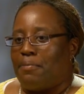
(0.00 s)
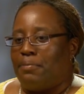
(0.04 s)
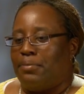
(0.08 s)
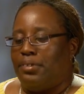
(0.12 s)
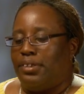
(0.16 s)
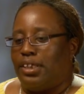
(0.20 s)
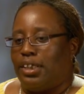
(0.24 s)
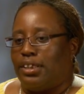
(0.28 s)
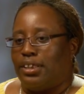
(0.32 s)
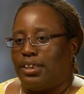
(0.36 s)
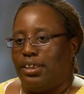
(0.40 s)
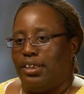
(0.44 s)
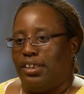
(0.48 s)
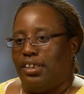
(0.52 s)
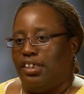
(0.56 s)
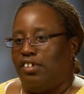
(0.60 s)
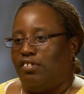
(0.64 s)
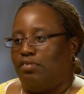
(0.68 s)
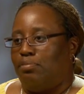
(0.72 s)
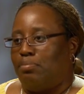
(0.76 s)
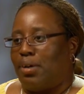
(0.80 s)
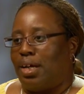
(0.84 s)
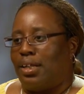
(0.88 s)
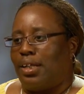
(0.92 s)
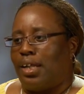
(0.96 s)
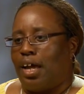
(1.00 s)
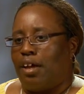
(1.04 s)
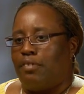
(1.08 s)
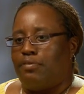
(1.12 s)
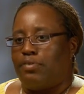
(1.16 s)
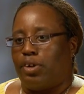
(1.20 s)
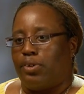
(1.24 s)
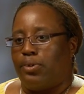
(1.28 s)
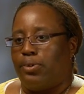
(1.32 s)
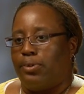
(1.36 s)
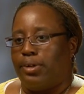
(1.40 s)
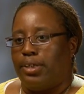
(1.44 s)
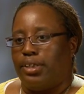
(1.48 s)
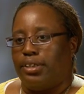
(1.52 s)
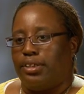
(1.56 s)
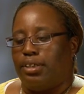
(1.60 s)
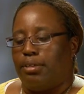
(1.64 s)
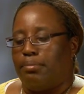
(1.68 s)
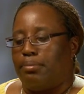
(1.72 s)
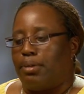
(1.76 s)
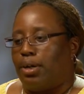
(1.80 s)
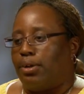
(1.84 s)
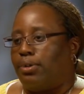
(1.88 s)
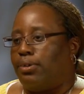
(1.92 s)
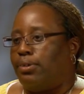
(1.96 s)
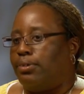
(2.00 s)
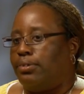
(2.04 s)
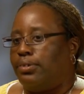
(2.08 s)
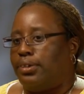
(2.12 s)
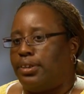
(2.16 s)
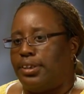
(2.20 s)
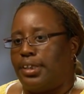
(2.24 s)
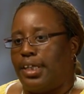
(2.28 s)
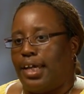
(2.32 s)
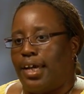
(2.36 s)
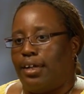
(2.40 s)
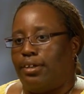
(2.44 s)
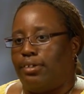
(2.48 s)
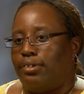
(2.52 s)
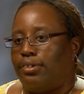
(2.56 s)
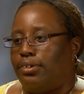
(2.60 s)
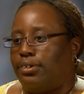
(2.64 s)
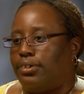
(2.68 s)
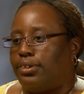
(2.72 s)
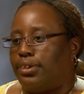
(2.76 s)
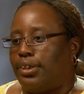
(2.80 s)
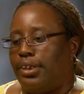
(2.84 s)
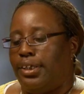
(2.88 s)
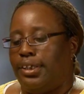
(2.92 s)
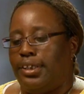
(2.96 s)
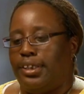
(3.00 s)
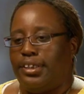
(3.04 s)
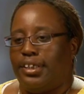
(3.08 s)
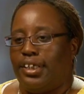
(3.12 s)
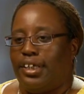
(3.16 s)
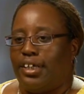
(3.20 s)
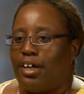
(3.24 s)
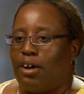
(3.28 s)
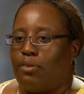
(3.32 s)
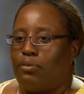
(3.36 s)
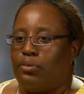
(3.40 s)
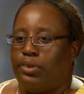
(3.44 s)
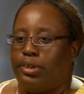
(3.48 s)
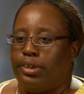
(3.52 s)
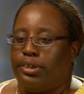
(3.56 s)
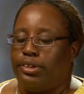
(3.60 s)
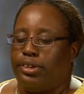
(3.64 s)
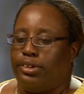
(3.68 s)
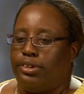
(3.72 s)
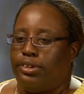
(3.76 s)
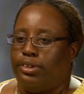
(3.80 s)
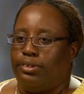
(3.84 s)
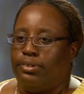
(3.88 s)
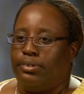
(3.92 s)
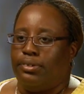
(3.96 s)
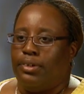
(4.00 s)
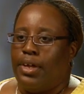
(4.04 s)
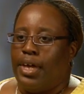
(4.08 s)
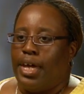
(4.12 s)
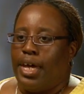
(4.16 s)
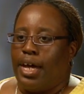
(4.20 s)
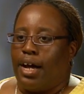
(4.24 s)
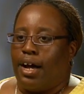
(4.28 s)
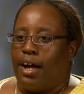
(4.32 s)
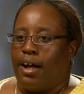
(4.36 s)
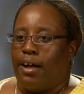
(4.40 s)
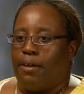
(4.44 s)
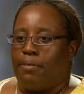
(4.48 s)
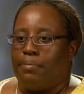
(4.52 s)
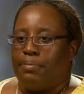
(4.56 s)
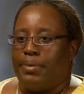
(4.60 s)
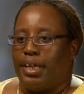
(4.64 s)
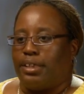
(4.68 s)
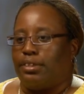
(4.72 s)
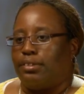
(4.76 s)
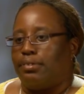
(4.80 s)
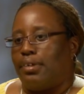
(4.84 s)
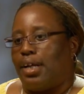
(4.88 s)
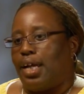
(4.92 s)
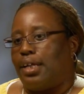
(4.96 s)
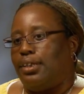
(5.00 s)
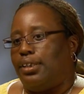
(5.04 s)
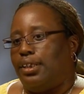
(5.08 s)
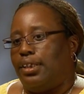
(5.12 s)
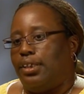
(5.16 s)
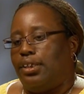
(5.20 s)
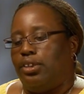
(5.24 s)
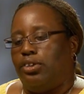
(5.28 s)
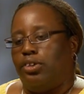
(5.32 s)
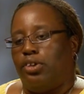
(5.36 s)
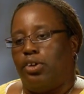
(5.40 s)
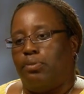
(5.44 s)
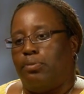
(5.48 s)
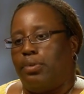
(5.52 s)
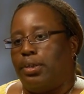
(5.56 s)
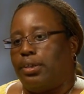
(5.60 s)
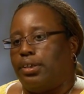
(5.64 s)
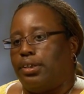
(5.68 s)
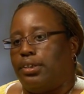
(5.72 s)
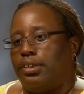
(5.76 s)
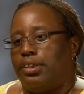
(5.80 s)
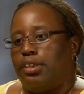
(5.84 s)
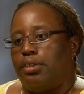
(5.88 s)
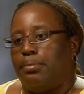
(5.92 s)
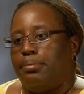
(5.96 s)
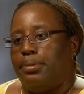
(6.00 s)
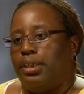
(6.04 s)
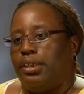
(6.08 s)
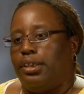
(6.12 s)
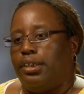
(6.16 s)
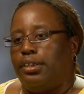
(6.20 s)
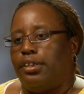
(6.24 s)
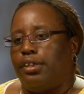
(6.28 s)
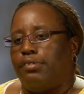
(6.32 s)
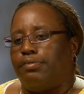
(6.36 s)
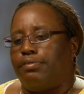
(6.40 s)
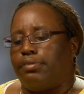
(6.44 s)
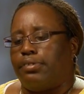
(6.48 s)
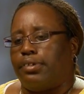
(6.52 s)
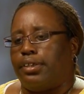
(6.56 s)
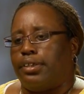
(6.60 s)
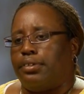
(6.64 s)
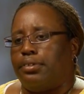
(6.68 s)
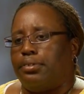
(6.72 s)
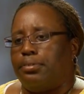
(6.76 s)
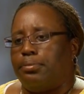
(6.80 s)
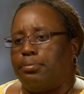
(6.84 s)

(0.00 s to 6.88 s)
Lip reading: Just lived my life according to my own standards. Anything I wanted to do, that's what I did, and no one can tell me any different.